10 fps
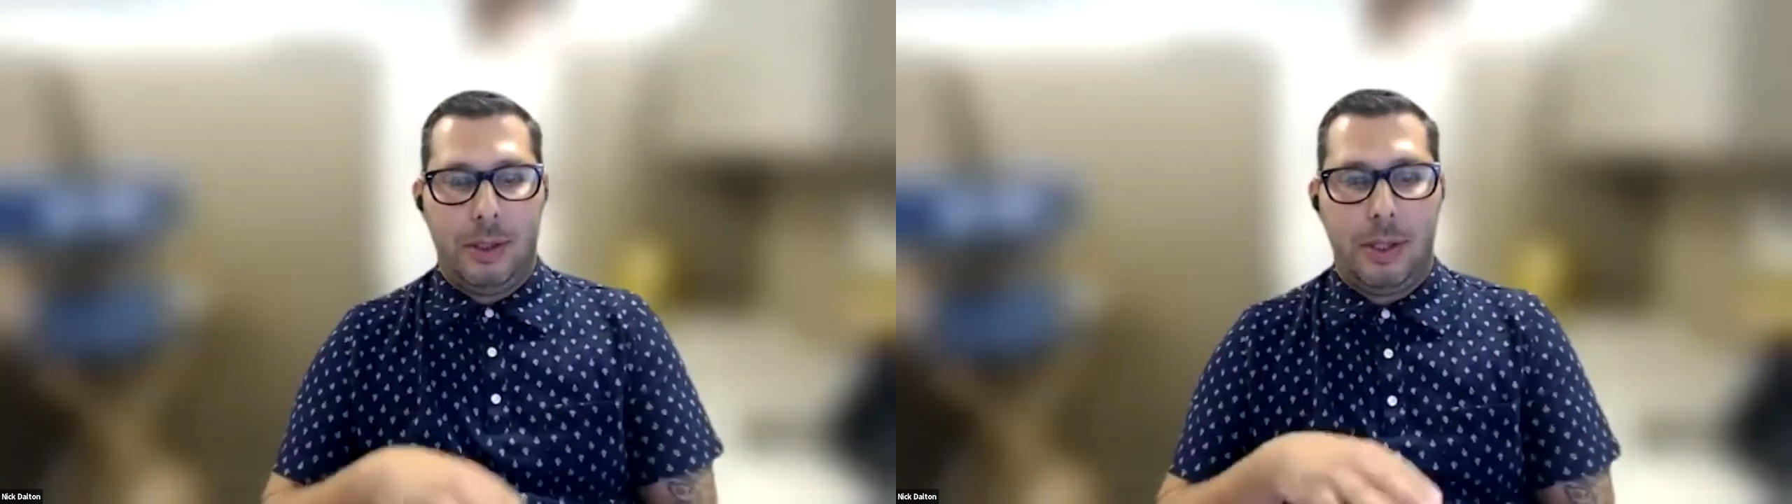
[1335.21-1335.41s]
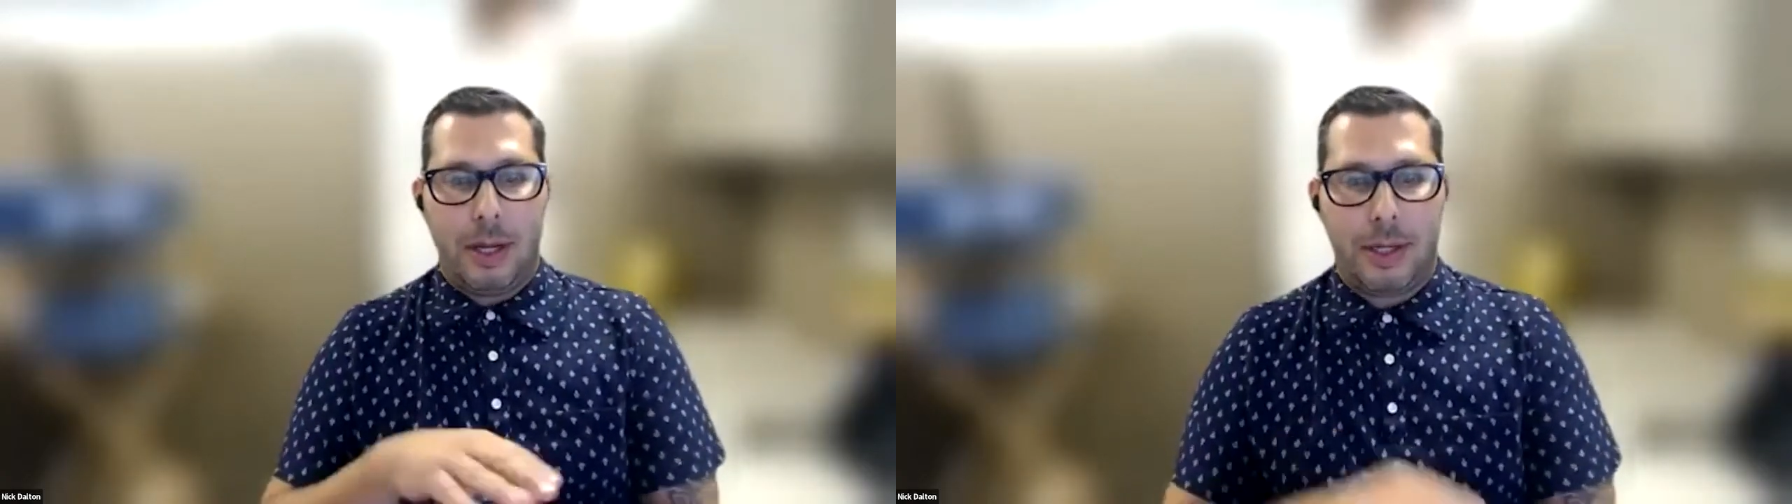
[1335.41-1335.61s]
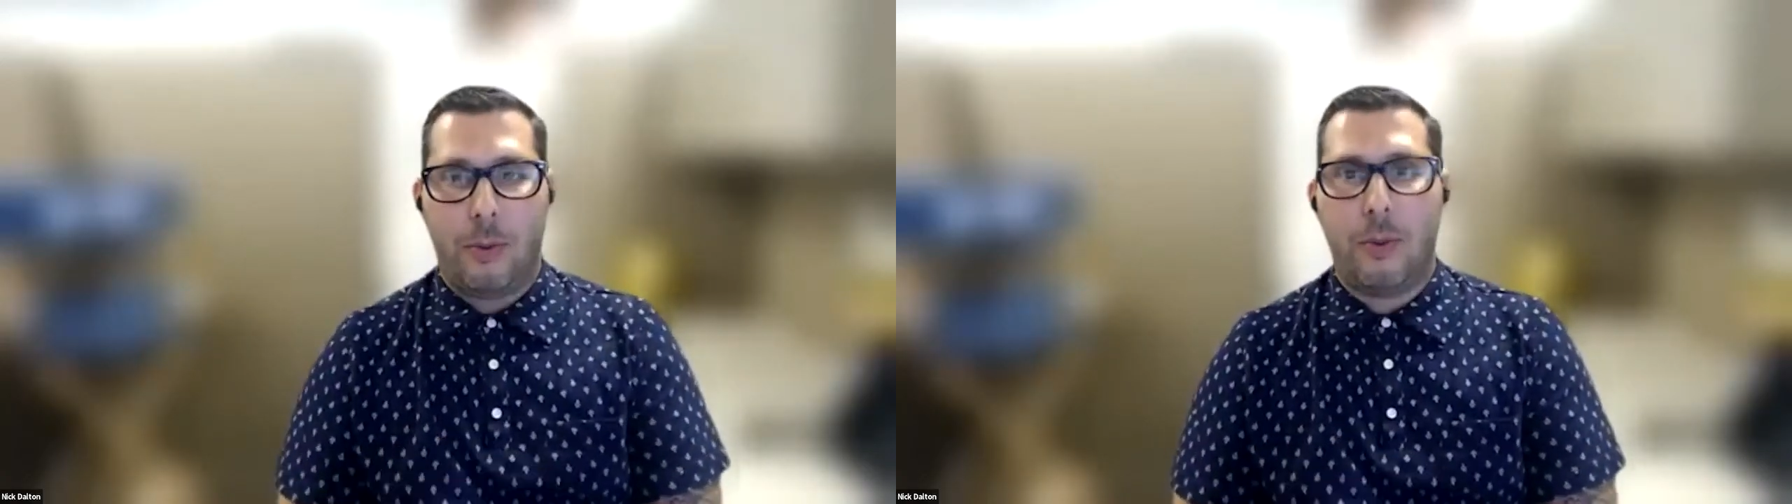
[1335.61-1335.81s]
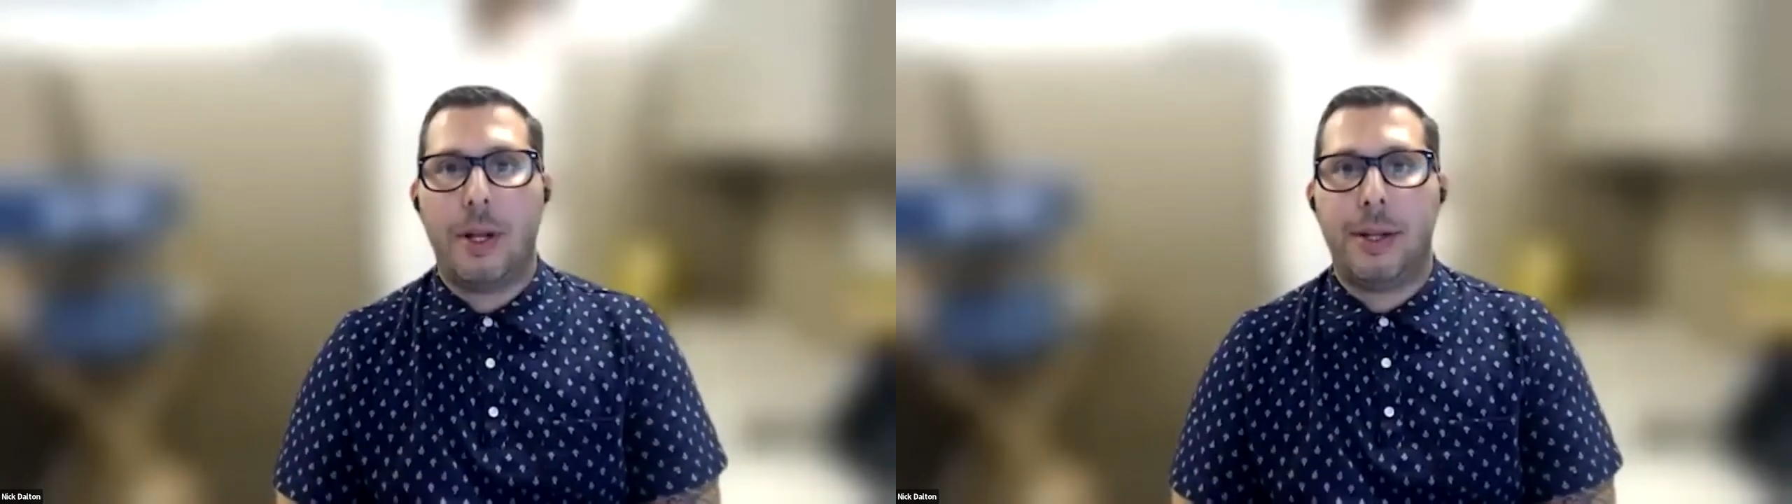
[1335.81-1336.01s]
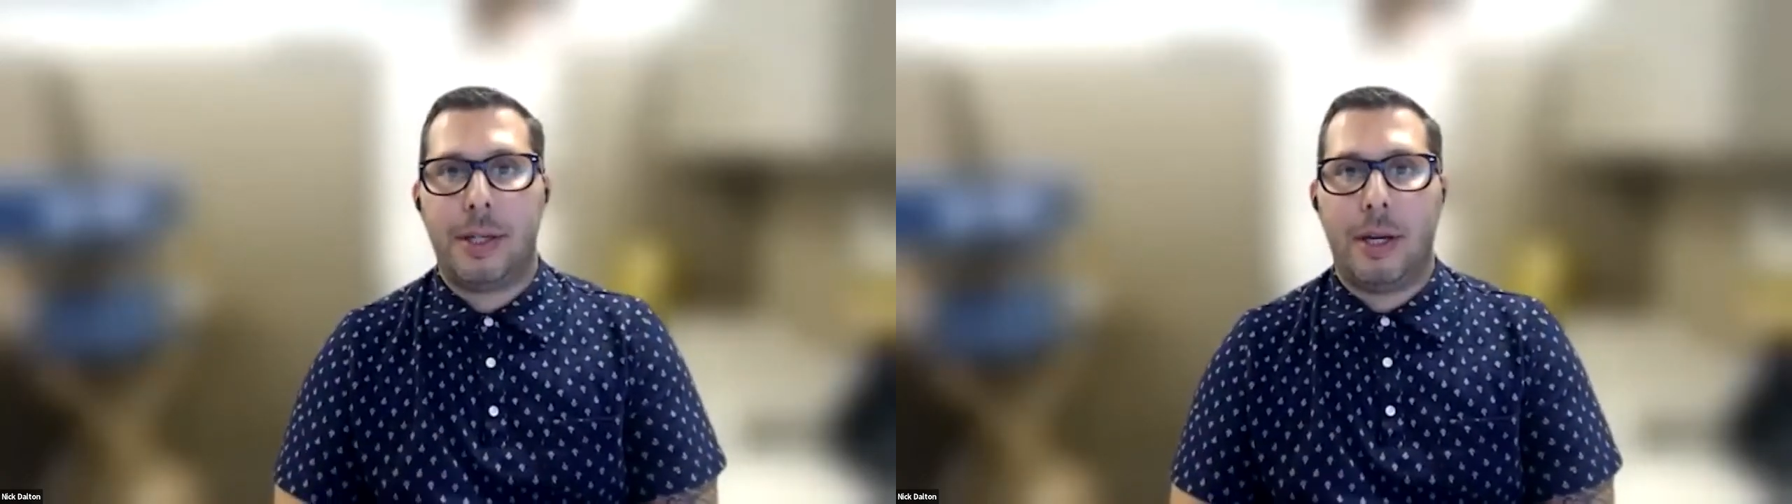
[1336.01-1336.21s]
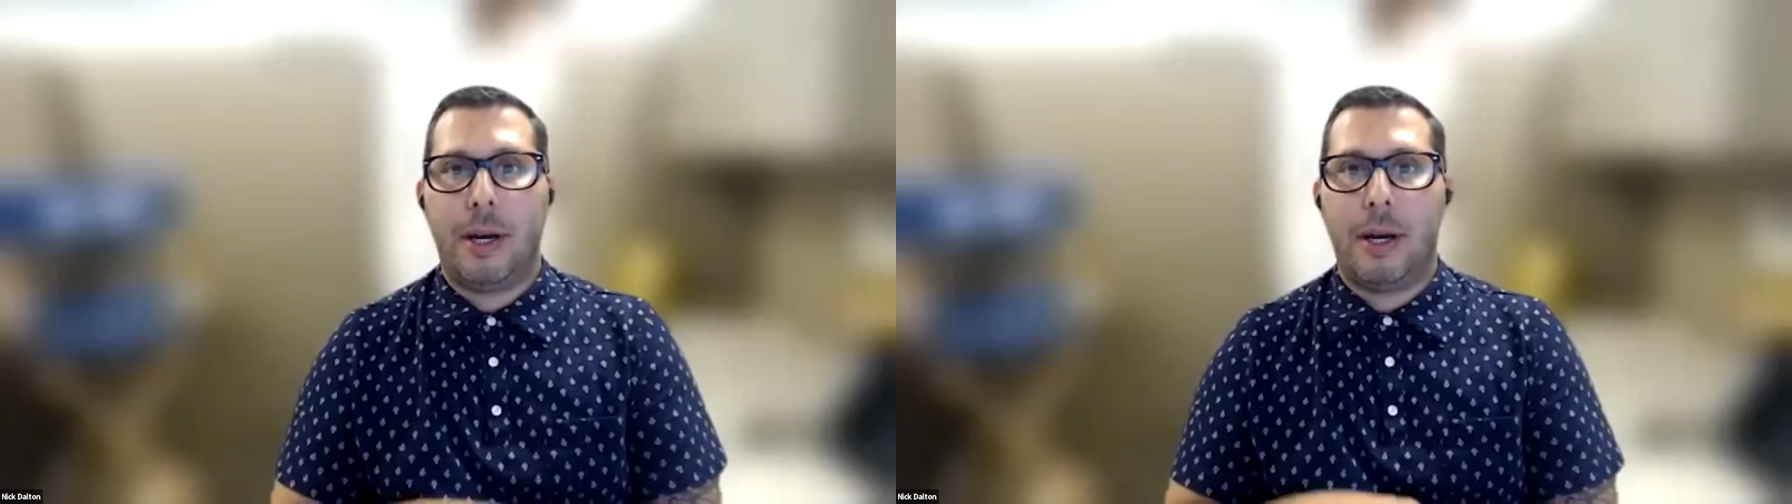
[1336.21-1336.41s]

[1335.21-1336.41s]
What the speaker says: does it once,